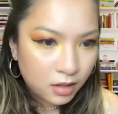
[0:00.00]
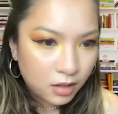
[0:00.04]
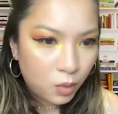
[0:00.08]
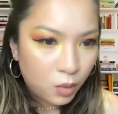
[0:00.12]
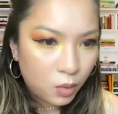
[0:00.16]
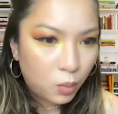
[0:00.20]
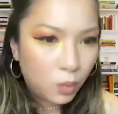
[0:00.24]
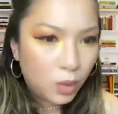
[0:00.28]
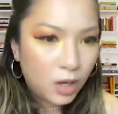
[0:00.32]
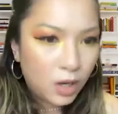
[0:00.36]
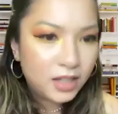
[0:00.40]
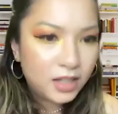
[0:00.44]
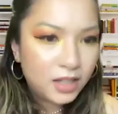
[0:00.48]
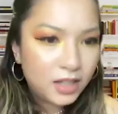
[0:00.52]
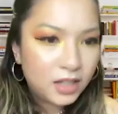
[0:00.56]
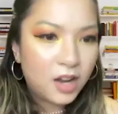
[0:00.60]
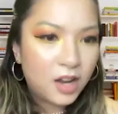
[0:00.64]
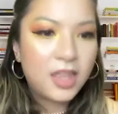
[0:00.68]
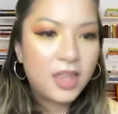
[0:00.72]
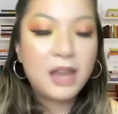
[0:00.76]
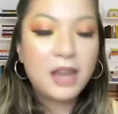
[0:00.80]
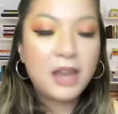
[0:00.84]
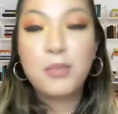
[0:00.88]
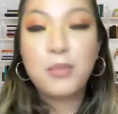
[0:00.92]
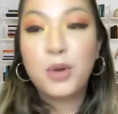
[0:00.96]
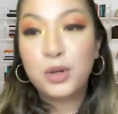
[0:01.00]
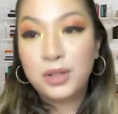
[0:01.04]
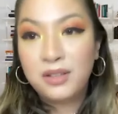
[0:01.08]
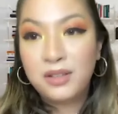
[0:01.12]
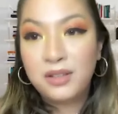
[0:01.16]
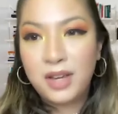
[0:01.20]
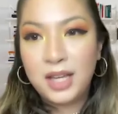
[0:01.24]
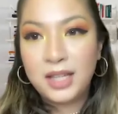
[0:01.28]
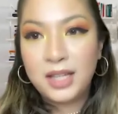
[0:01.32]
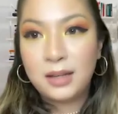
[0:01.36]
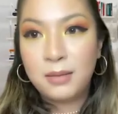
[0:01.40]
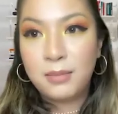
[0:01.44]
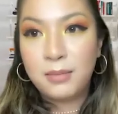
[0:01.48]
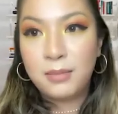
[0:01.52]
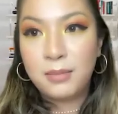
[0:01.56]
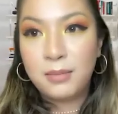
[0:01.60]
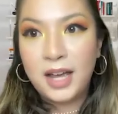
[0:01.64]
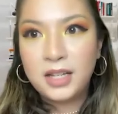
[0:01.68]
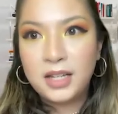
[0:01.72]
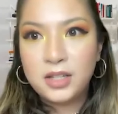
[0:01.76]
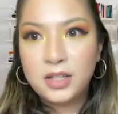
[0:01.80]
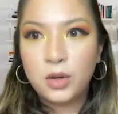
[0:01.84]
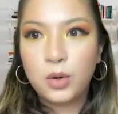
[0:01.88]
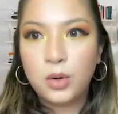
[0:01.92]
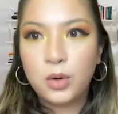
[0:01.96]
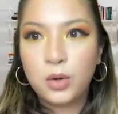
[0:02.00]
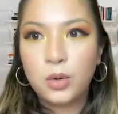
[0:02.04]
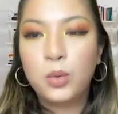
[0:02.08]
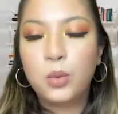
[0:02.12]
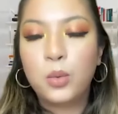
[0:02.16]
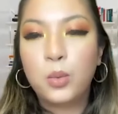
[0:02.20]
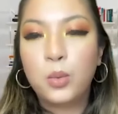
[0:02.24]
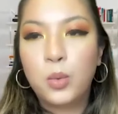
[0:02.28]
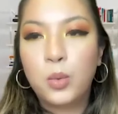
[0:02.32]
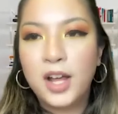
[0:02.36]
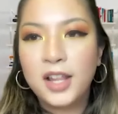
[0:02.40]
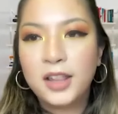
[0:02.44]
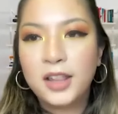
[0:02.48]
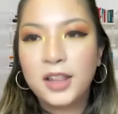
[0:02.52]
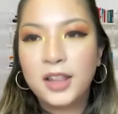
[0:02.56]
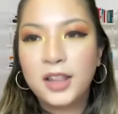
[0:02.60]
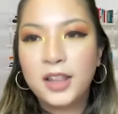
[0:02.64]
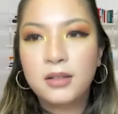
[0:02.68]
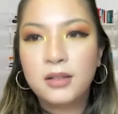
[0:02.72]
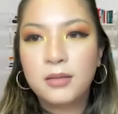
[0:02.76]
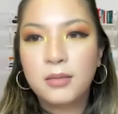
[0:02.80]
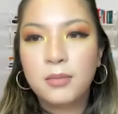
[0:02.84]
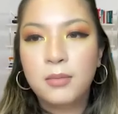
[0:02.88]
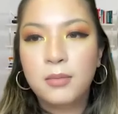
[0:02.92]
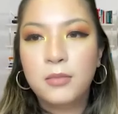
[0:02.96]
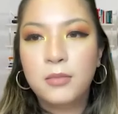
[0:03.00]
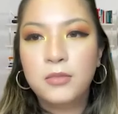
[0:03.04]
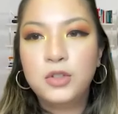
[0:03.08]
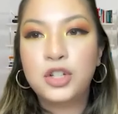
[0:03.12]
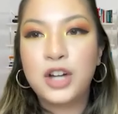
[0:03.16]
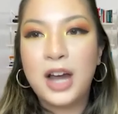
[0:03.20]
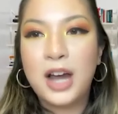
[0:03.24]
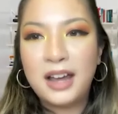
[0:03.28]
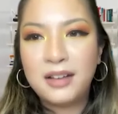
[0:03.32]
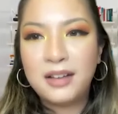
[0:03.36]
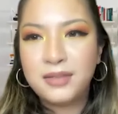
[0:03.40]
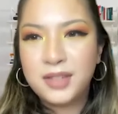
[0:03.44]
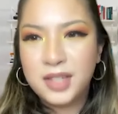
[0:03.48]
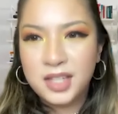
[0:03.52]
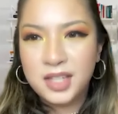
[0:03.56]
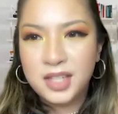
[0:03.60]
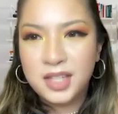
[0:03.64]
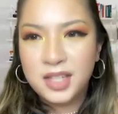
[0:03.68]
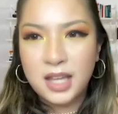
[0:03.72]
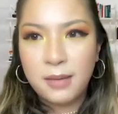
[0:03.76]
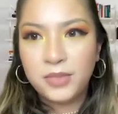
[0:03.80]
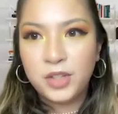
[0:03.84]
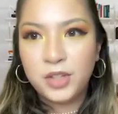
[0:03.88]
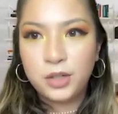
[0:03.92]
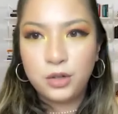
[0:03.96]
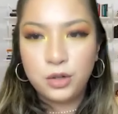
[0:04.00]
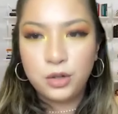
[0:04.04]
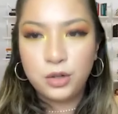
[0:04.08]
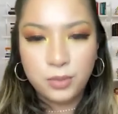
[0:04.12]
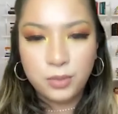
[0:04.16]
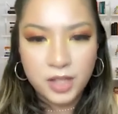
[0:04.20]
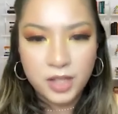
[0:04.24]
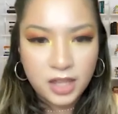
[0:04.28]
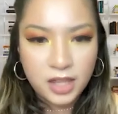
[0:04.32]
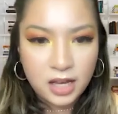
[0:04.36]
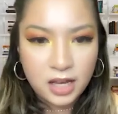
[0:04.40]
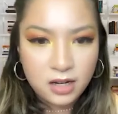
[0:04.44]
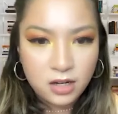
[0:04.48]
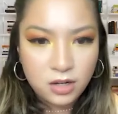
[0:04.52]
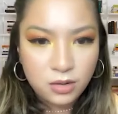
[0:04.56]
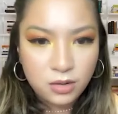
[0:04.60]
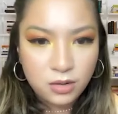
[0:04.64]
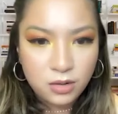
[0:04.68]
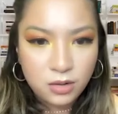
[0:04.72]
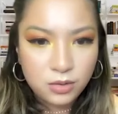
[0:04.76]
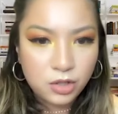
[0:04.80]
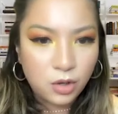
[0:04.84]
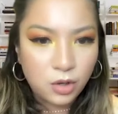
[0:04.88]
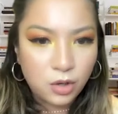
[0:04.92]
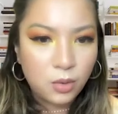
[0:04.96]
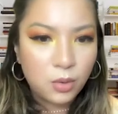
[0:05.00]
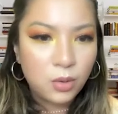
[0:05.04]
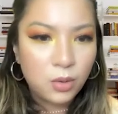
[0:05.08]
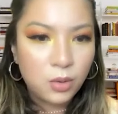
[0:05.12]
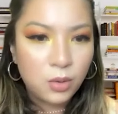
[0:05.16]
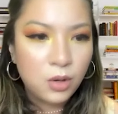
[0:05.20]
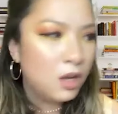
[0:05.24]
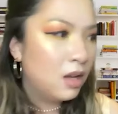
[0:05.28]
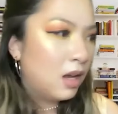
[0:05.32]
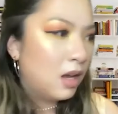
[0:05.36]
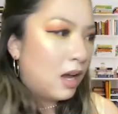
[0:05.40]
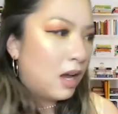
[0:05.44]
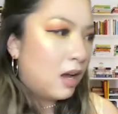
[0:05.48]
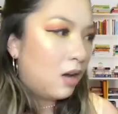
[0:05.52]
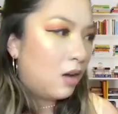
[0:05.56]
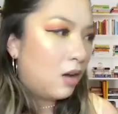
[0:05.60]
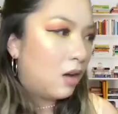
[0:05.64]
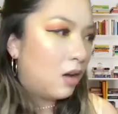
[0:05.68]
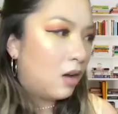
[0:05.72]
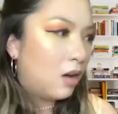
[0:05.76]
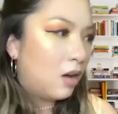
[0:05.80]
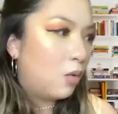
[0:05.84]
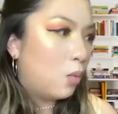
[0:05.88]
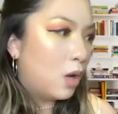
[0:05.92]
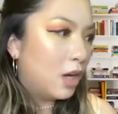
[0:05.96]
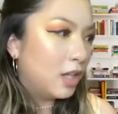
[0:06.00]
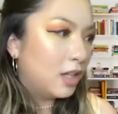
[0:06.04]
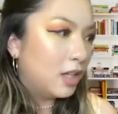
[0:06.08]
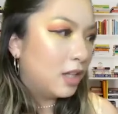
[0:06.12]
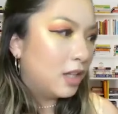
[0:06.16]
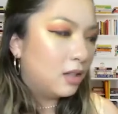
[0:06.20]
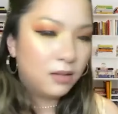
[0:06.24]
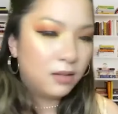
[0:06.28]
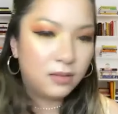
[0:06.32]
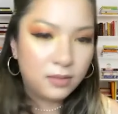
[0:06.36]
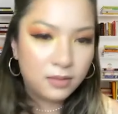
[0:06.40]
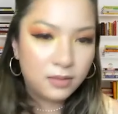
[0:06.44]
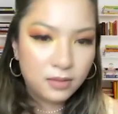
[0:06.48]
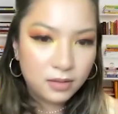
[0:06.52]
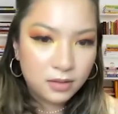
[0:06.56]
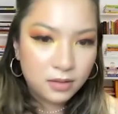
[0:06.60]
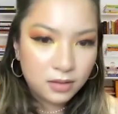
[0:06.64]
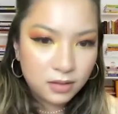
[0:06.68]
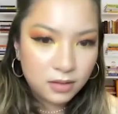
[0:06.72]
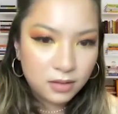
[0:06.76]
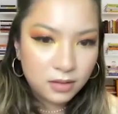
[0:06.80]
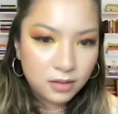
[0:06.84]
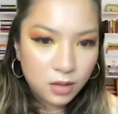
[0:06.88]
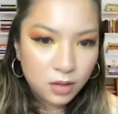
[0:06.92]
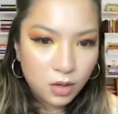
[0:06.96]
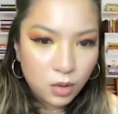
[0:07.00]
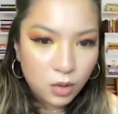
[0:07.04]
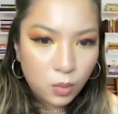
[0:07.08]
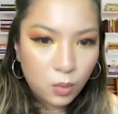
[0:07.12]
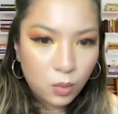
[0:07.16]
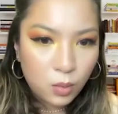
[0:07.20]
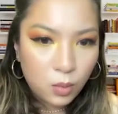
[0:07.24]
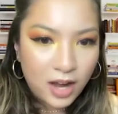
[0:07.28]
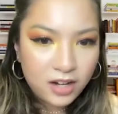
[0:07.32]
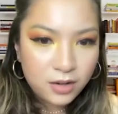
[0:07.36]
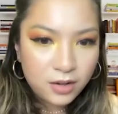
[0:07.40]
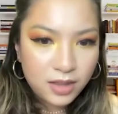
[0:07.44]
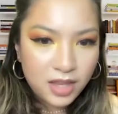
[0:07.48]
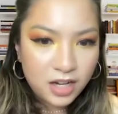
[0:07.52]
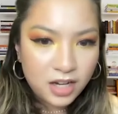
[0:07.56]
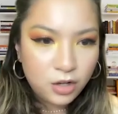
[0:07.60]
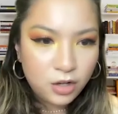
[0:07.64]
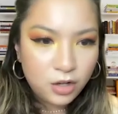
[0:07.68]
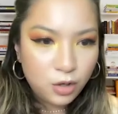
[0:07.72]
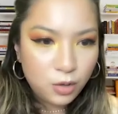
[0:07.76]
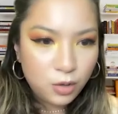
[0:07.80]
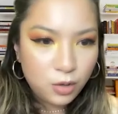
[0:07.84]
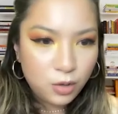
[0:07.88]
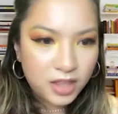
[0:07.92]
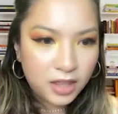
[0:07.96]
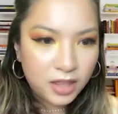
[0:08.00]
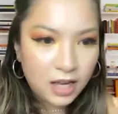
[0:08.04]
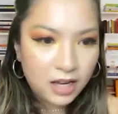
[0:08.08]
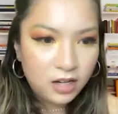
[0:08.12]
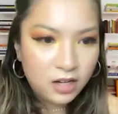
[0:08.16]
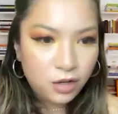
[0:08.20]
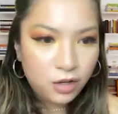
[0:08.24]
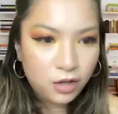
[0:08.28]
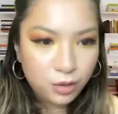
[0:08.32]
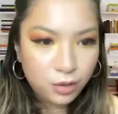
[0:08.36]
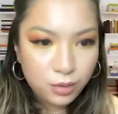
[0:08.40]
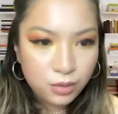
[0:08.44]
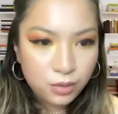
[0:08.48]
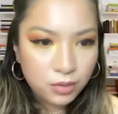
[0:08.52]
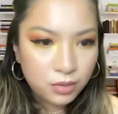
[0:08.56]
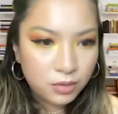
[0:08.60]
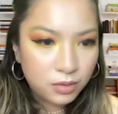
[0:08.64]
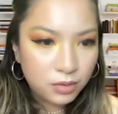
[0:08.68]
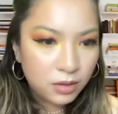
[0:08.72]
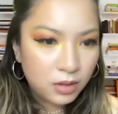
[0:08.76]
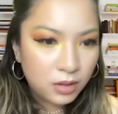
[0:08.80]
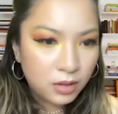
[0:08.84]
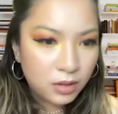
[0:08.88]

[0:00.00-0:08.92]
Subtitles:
What are they motivated by? So what drives them to do what they do? So why do they do what they do?